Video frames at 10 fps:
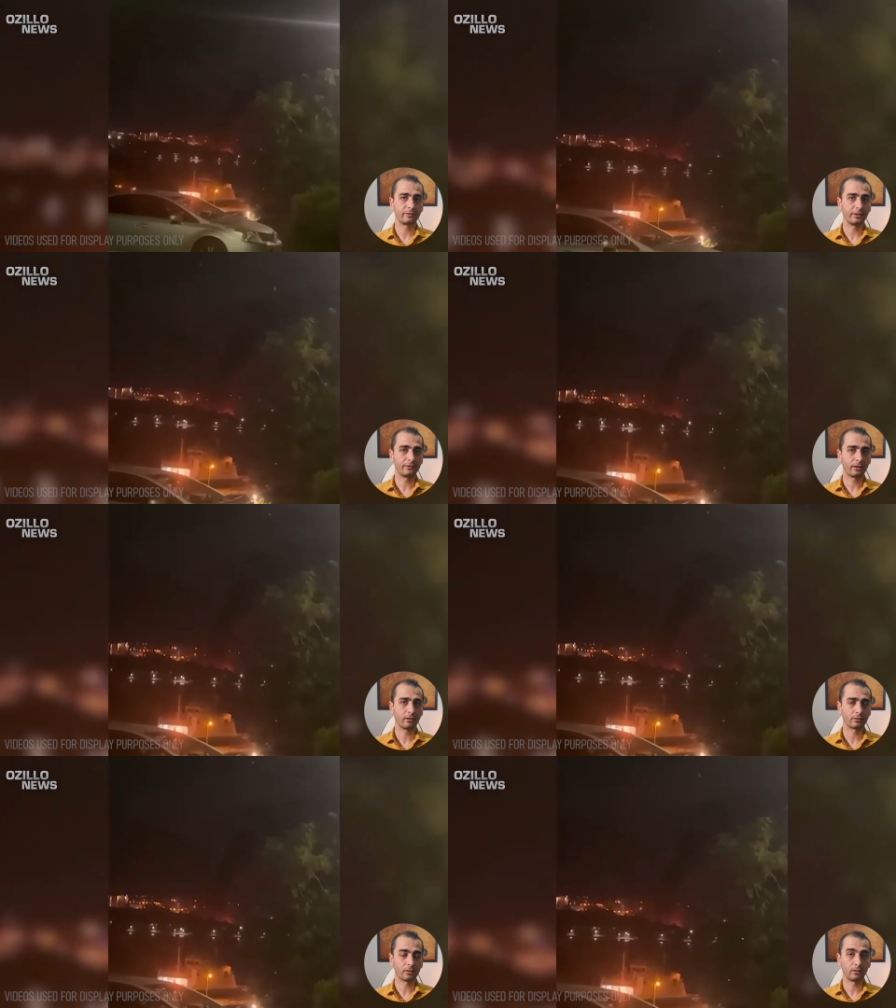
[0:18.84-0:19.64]
in
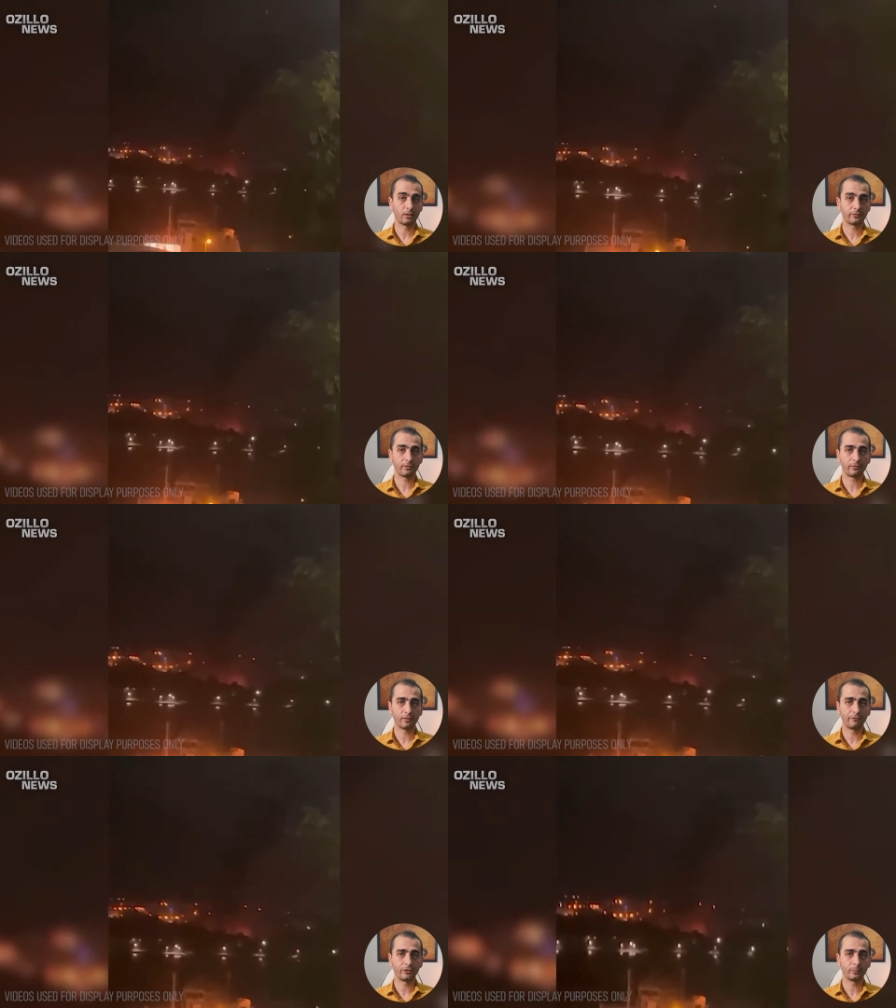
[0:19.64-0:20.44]
detail the losses
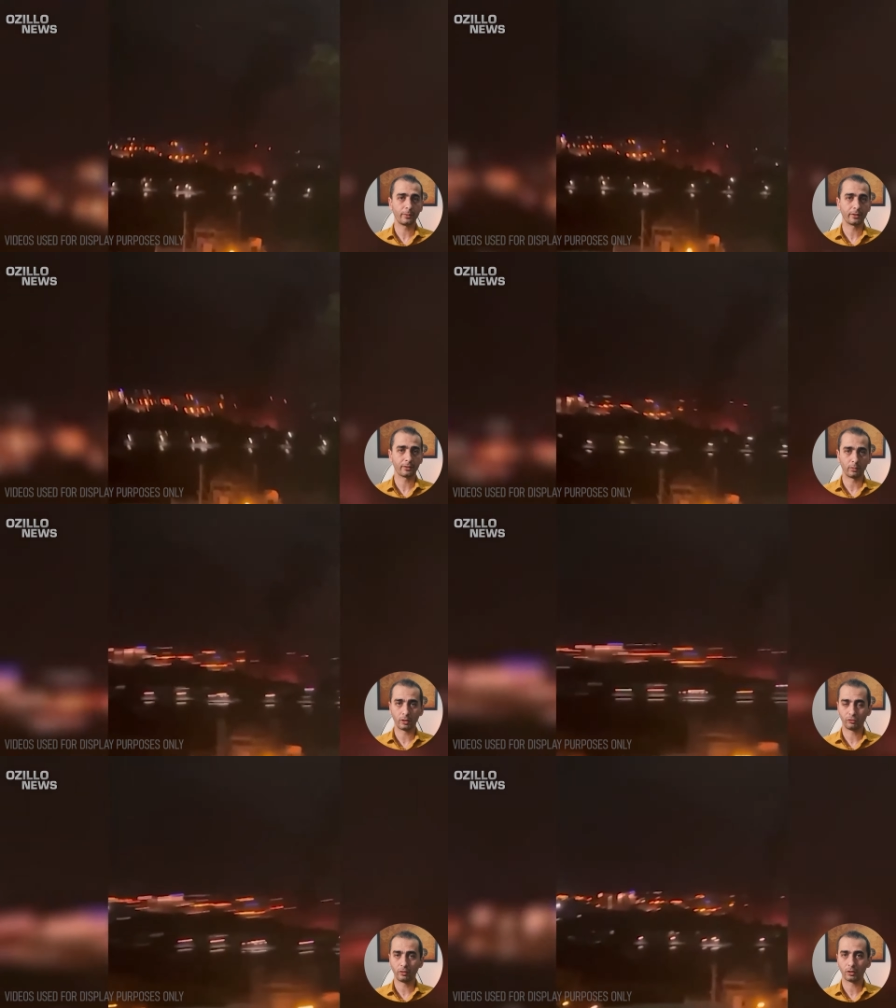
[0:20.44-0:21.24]
suffered by the
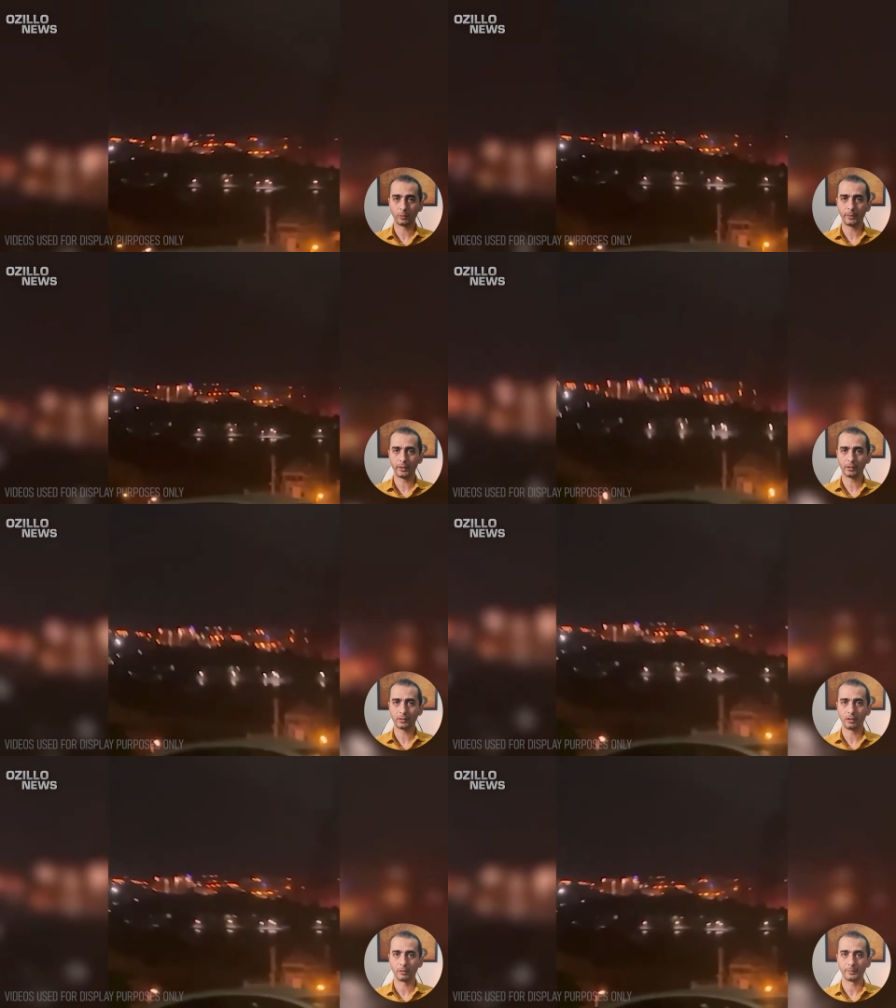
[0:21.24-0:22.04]
Russian
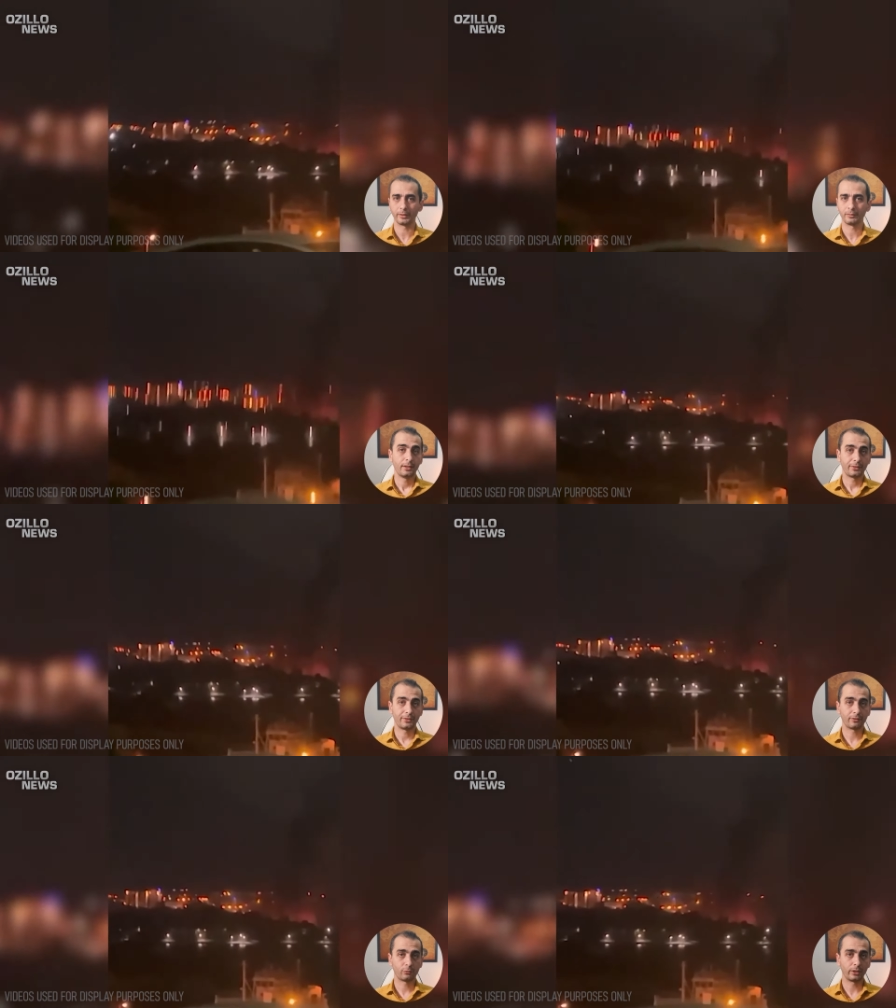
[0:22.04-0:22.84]
occupying army.
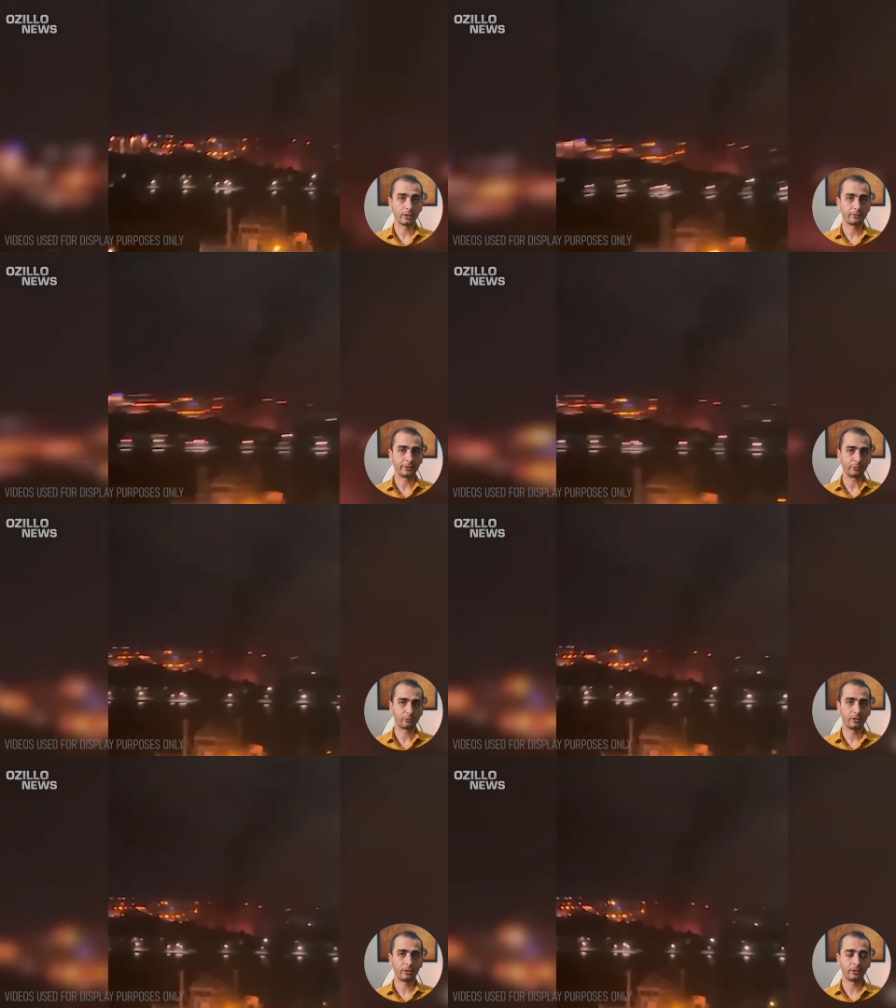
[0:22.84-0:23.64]
This week, the
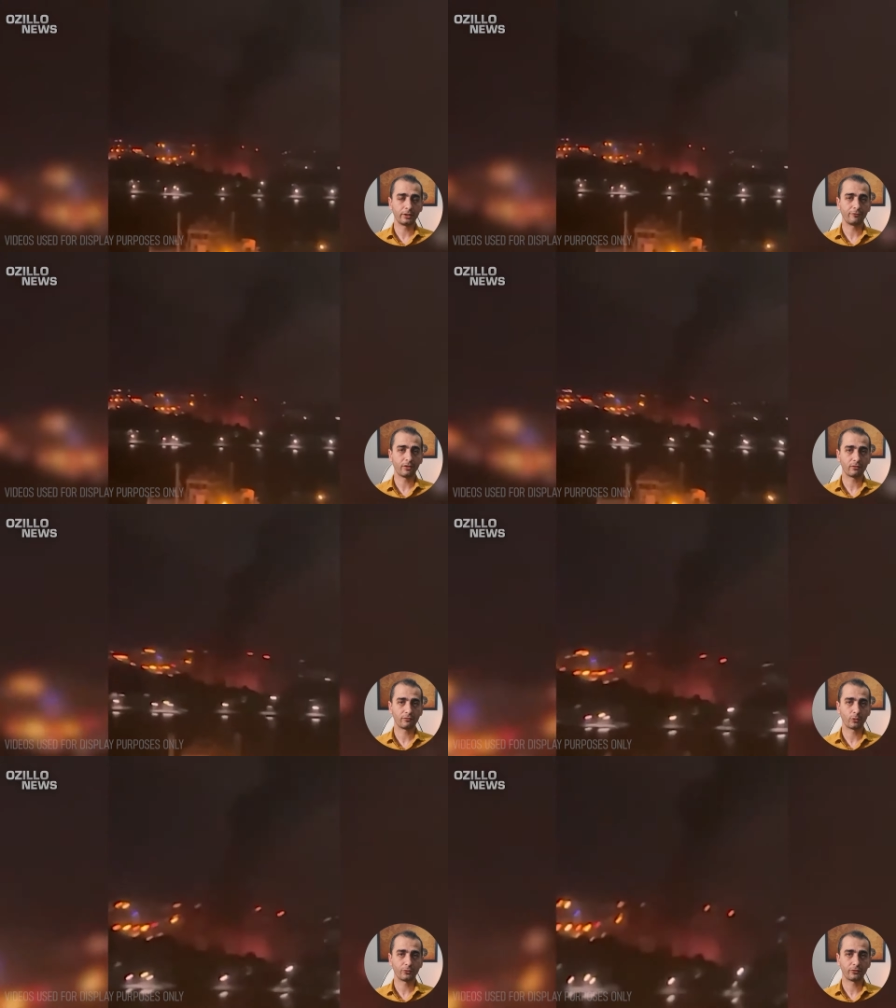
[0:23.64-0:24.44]
Ukrainian defense
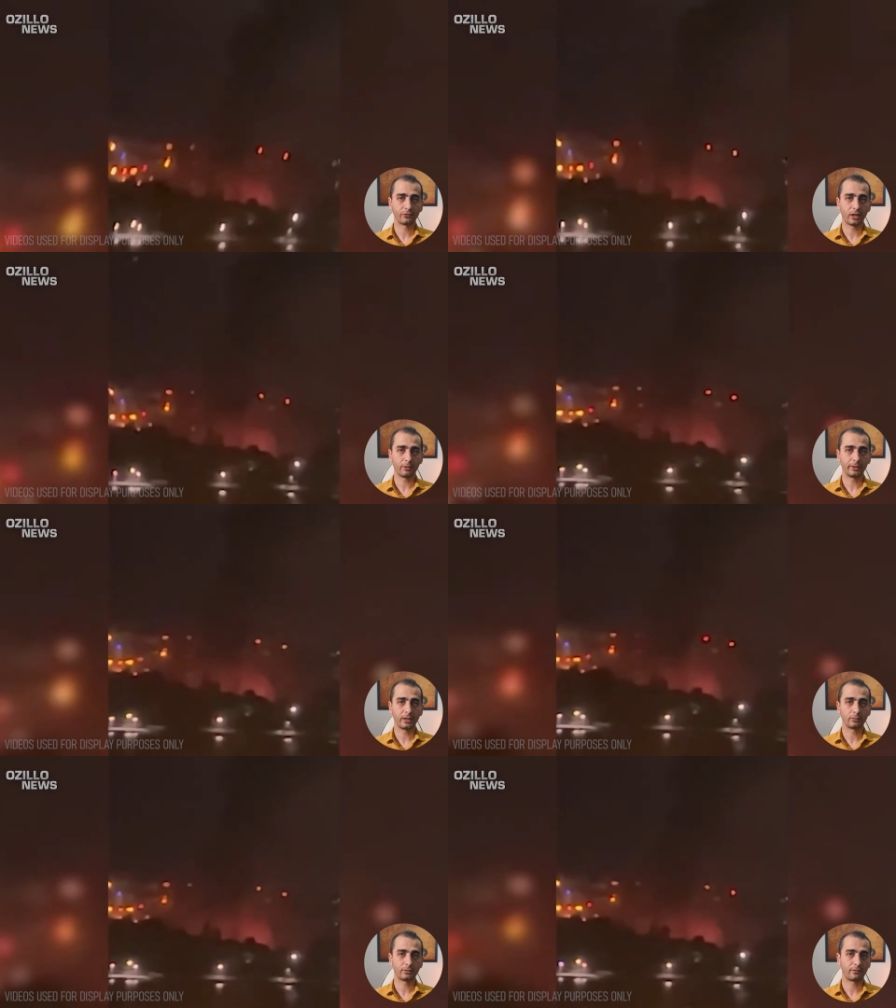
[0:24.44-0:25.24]
forces carried
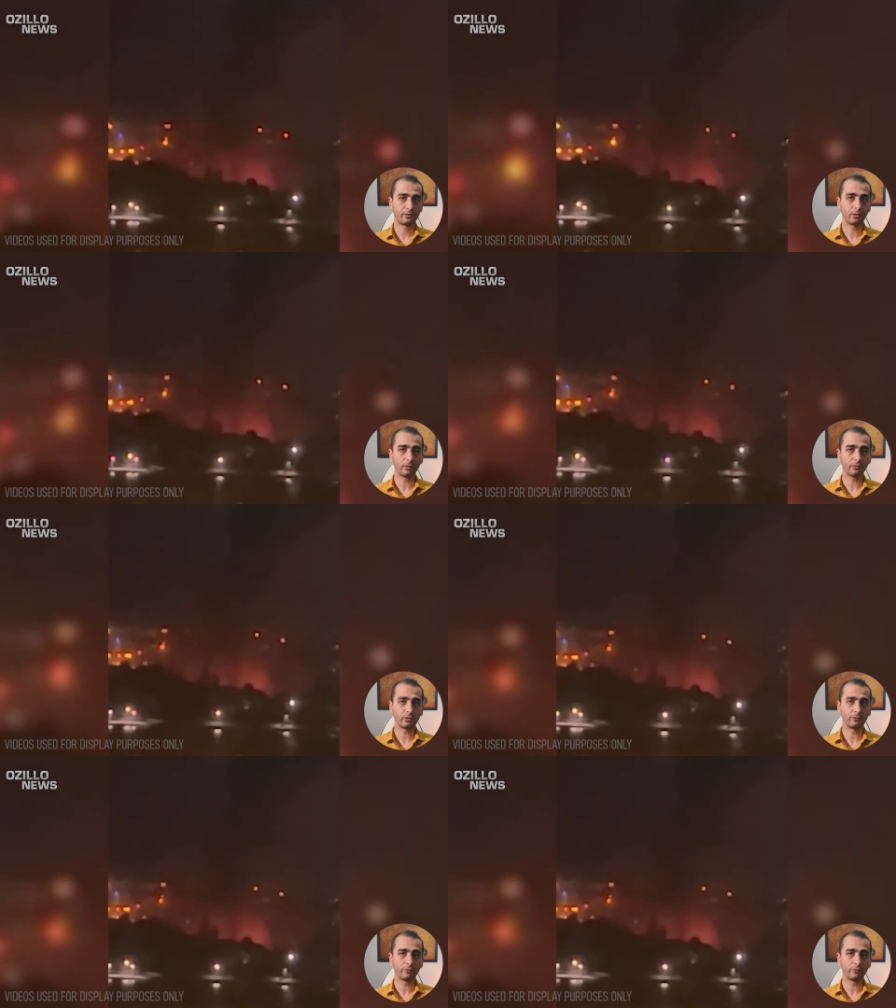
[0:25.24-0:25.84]
out a series